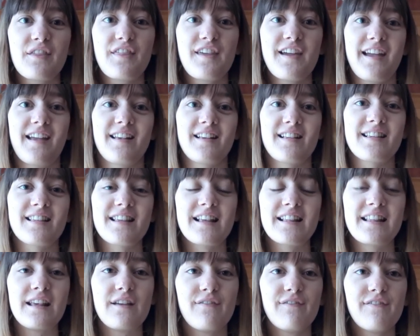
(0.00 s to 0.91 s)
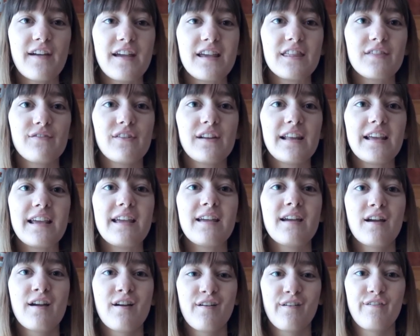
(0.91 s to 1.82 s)
things as he
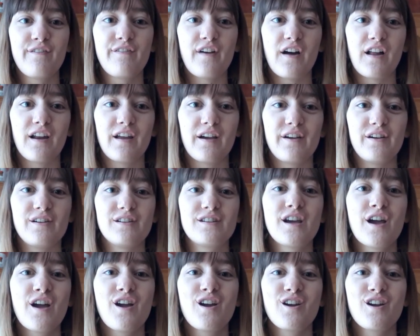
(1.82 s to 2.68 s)
faithfully followed